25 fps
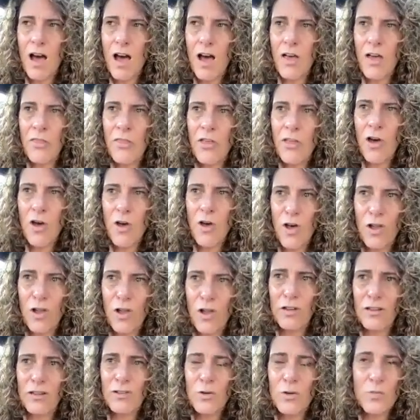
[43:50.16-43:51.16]
On the
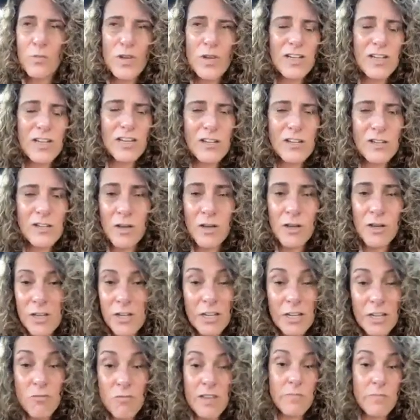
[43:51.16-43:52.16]
whole, we need a
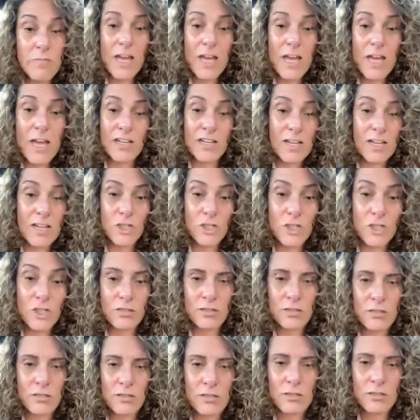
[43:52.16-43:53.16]
complete reimagination,
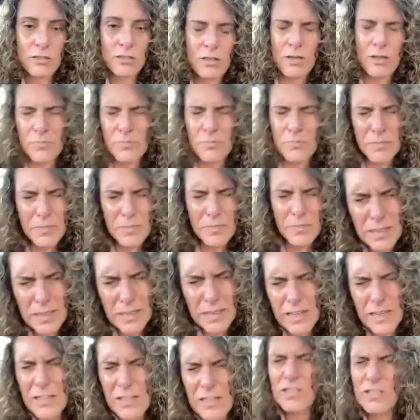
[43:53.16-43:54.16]

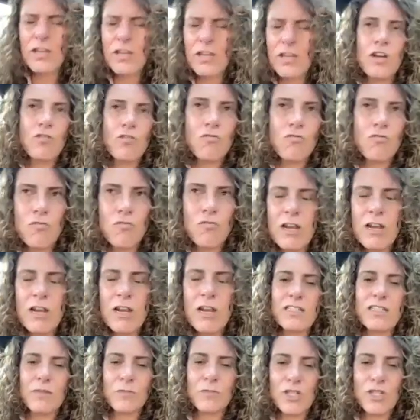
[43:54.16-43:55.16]
complete
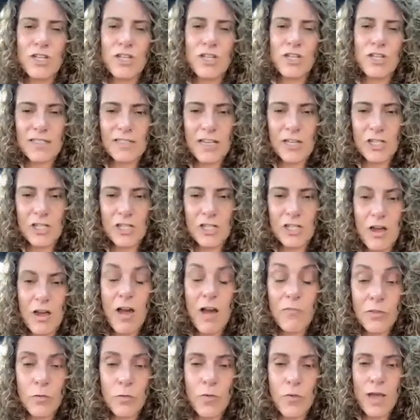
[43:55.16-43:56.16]
reconceptualization
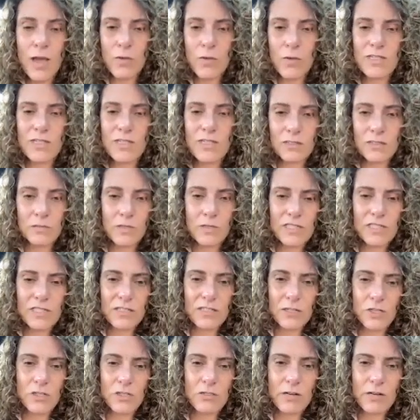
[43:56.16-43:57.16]
of the way we deal with
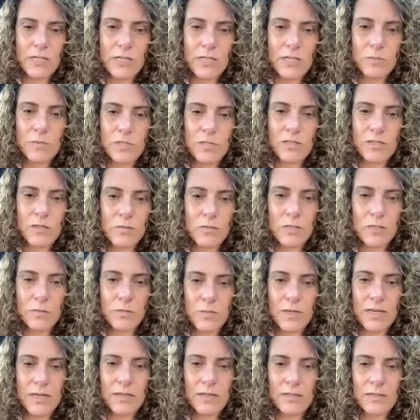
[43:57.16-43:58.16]
sexual harassment in the
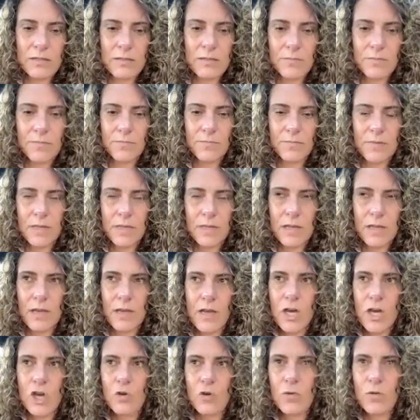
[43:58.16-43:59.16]
workplace.
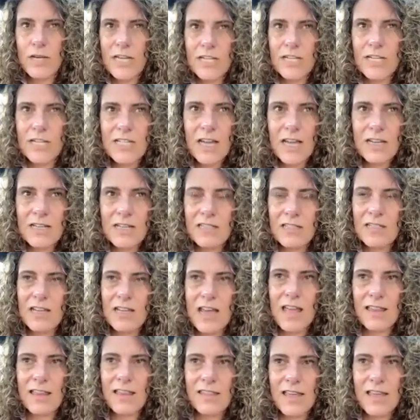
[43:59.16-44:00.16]
We need to
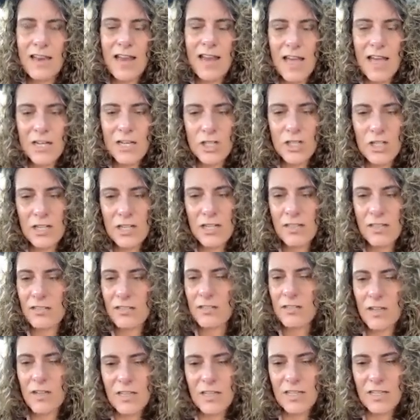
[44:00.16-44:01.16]
understand that actually
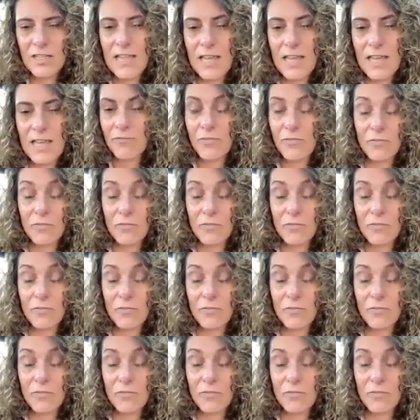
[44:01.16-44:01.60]
it's not safe